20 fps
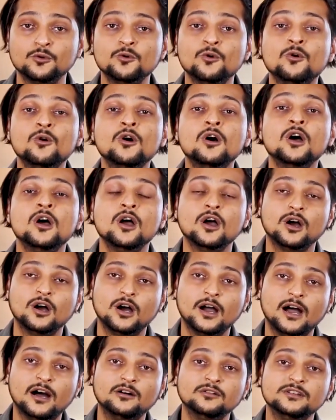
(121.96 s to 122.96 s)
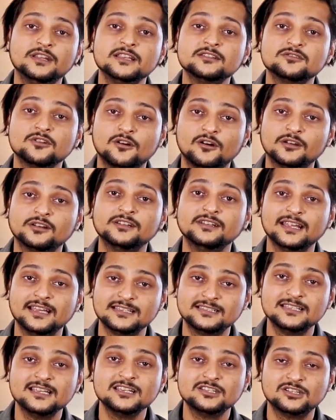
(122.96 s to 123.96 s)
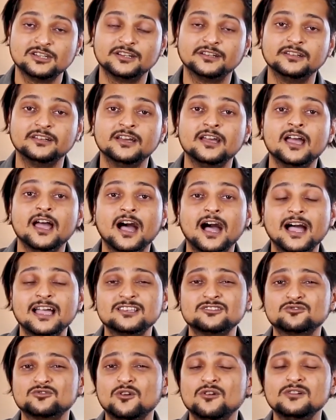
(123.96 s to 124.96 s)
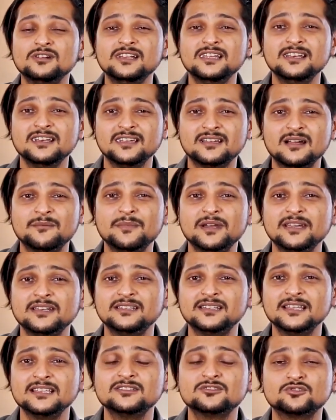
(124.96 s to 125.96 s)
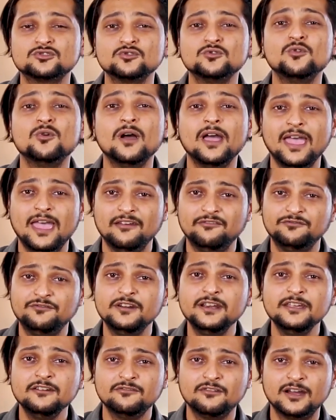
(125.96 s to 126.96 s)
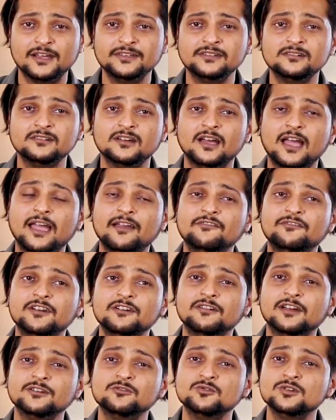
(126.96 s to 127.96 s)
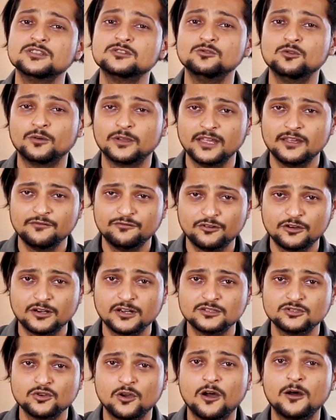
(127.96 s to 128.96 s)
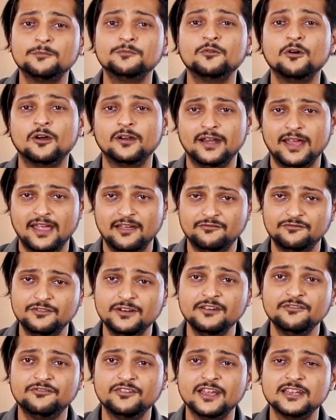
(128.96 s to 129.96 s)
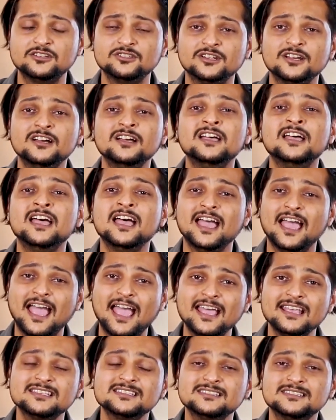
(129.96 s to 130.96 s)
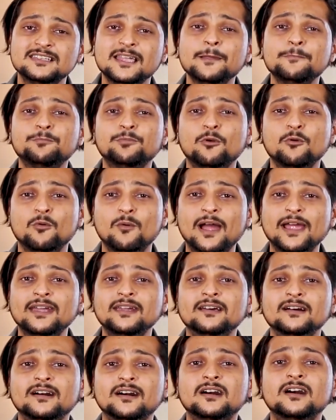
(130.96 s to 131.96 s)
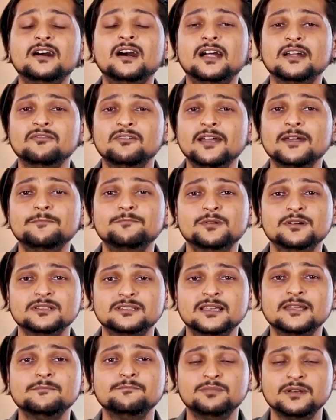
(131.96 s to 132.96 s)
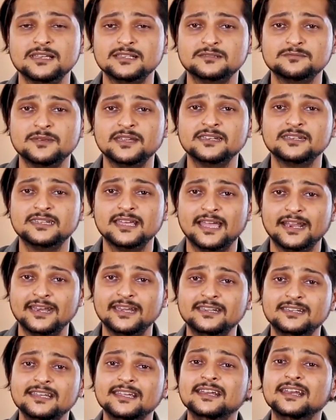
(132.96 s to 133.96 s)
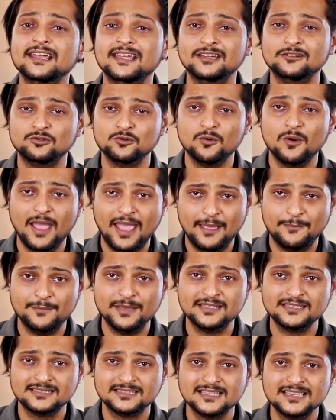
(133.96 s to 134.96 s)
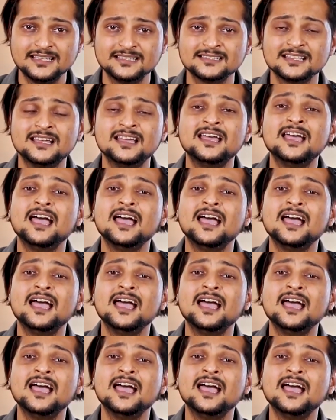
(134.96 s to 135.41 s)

through Awdiz organization, I strongly recommend this to everyone who is looking for a job or every fresher, as they provide a 100% placement guaranteed into MNCs,